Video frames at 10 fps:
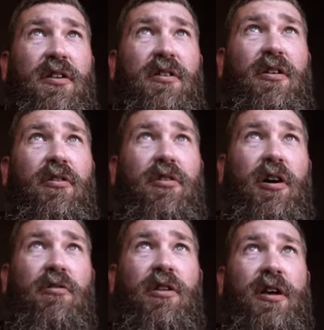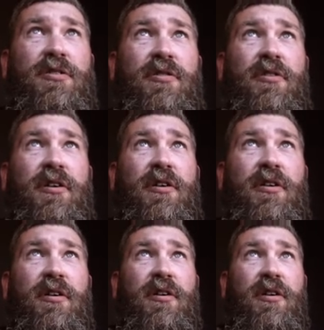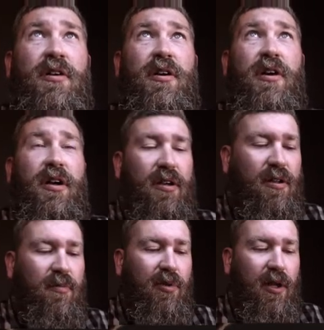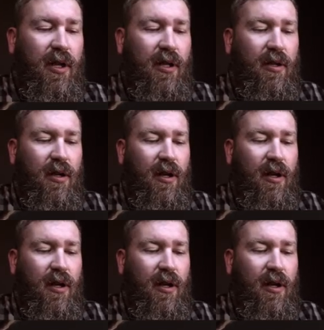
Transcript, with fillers: logo lasered into the blade.